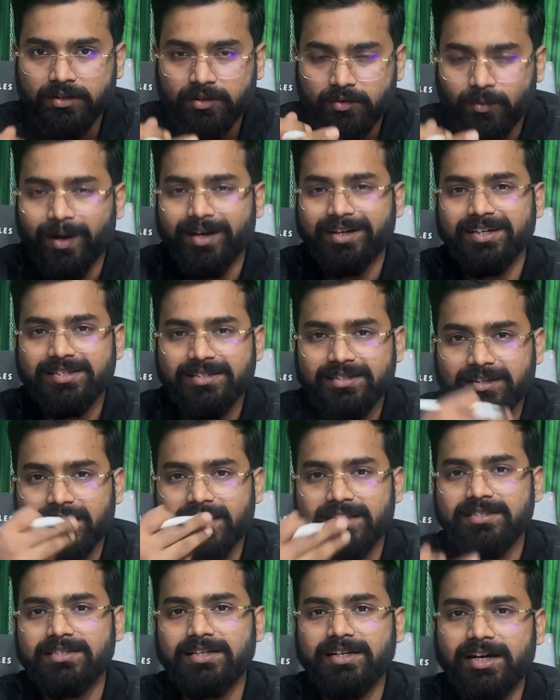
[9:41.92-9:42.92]
What is
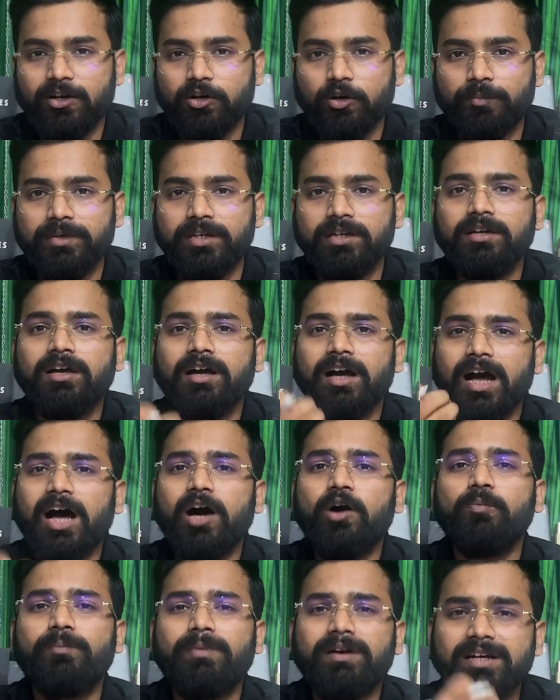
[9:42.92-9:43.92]
Kranz anatomy?
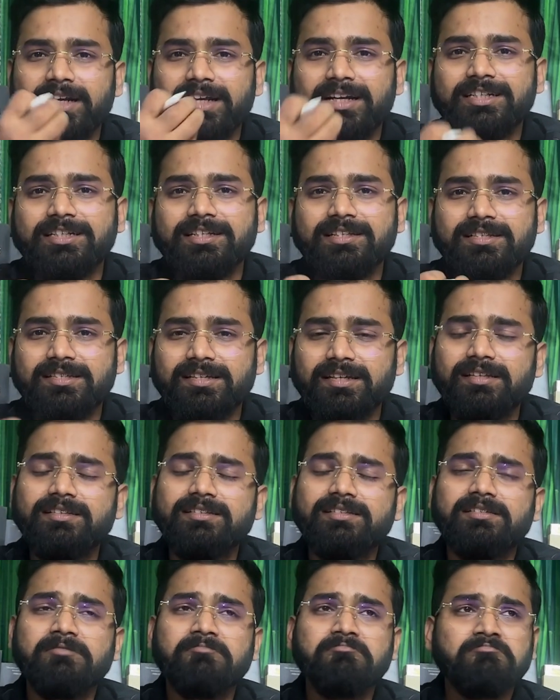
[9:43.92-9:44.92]
How bundle sheath
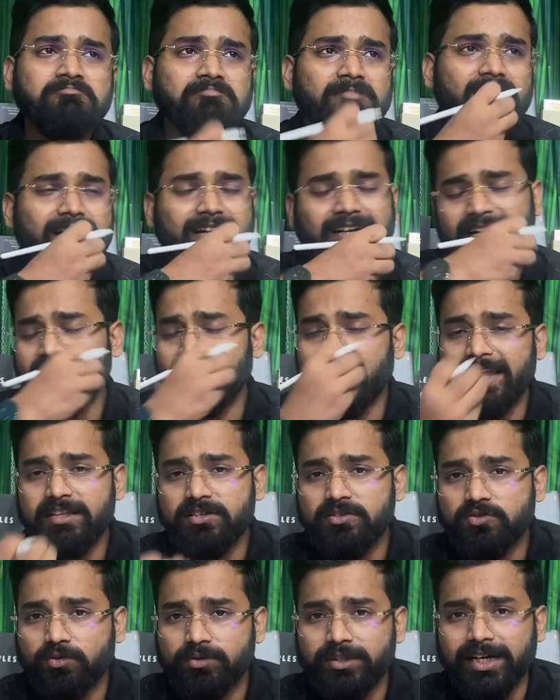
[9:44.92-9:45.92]
cells are
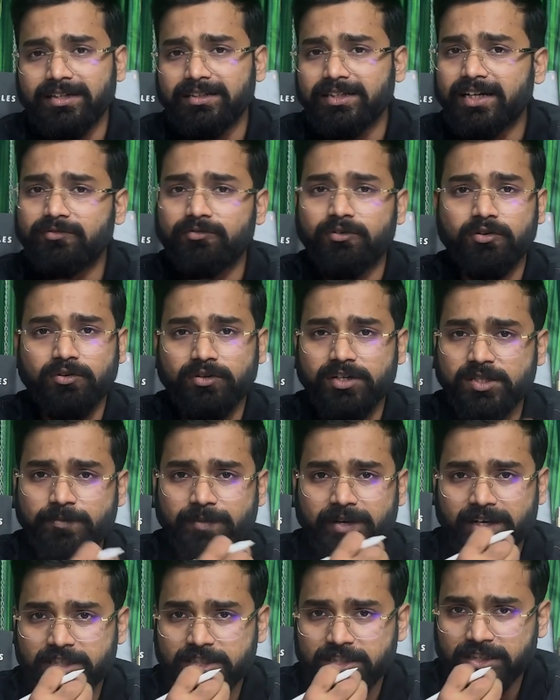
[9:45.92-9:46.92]
arranged so that
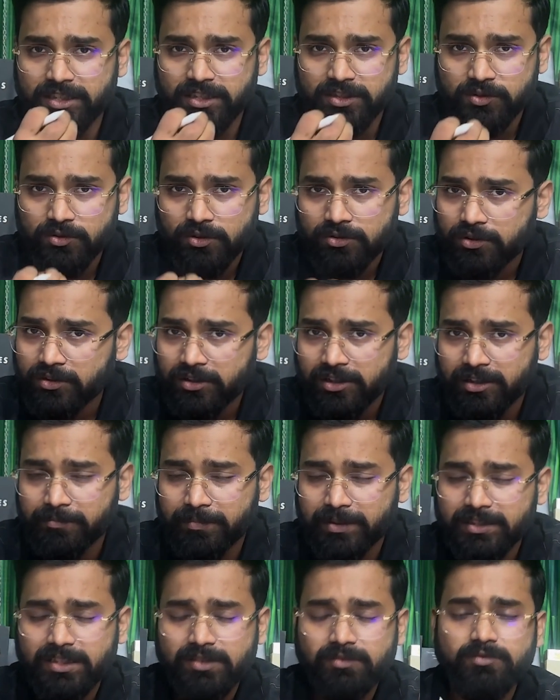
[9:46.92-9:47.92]
photorespiration does not occur?
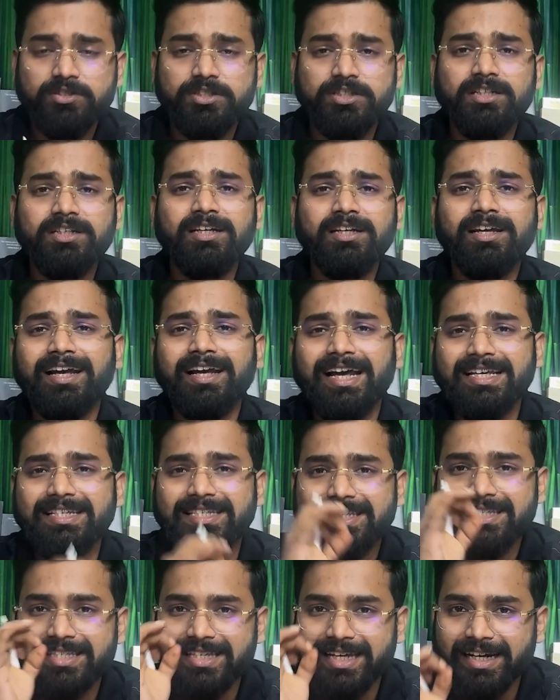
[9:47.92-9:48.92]
But the question has
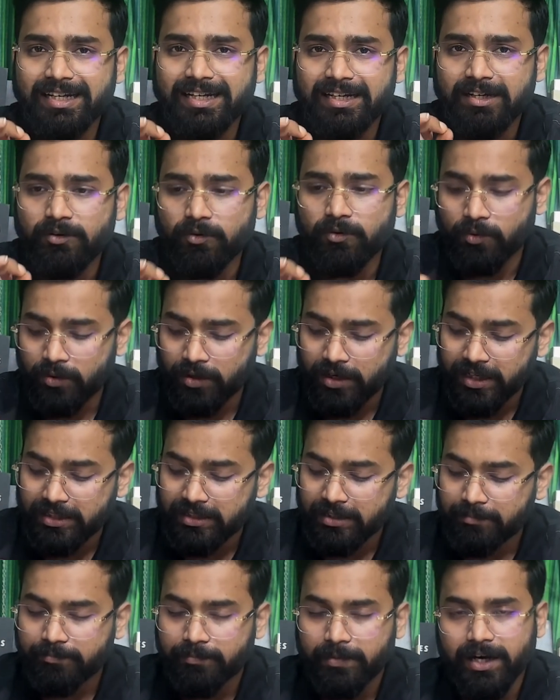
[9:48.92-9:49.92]
said only
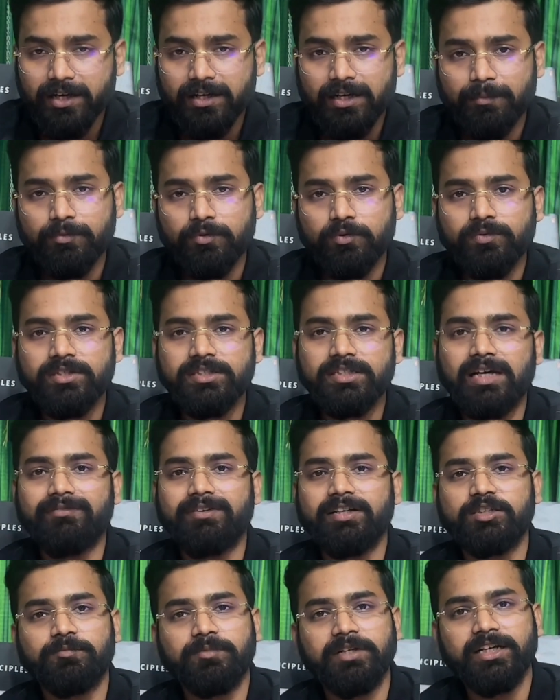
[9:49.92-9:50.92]
the part up to which I have
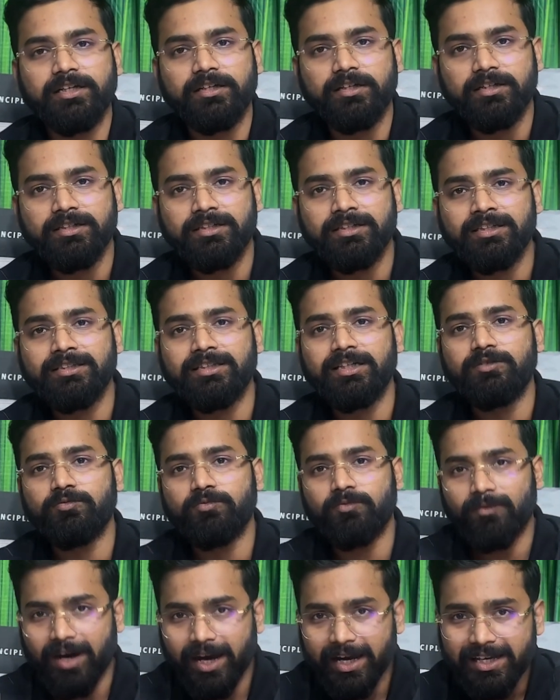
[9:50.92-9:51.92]
explained, that
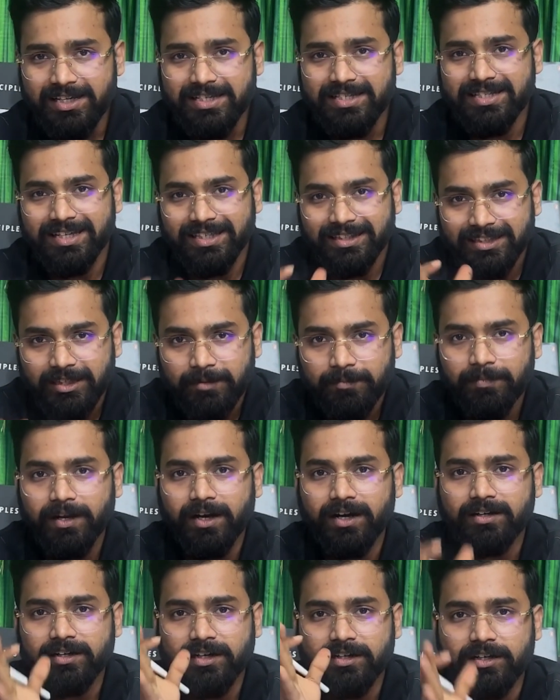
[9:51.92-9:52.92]
why C3
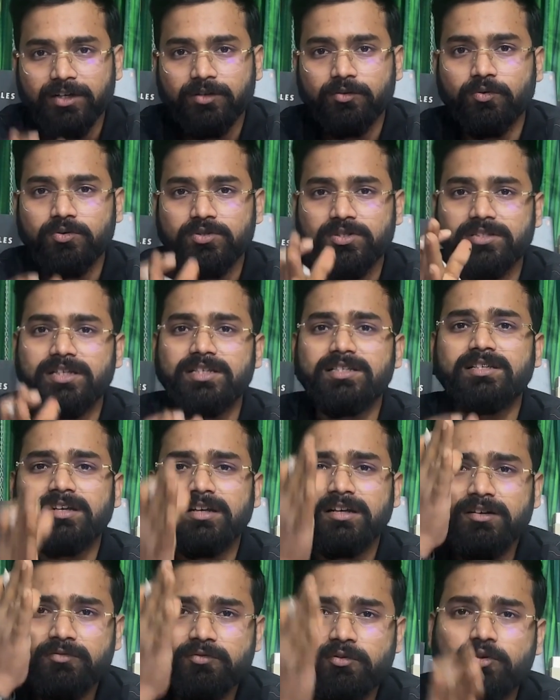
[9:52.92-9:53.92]
plant undergoes this
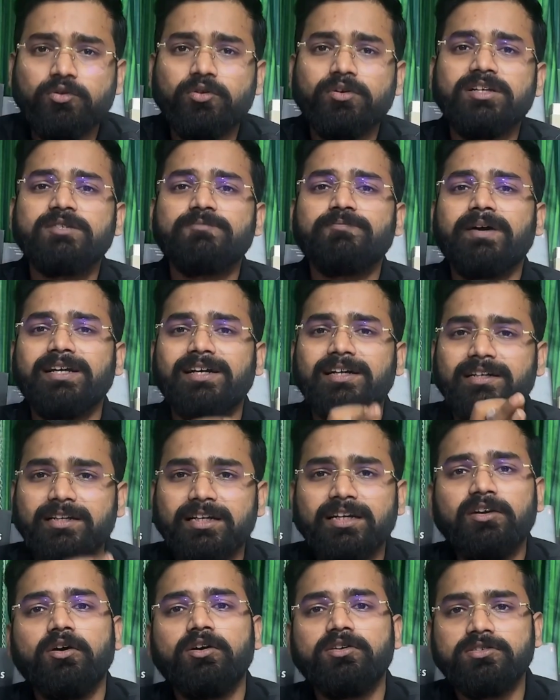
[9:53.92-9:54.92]

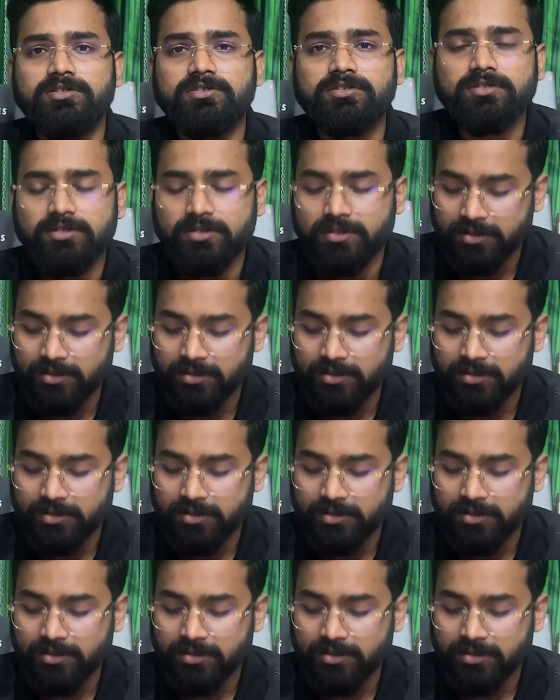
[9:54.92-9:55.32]
photorespiratory loss.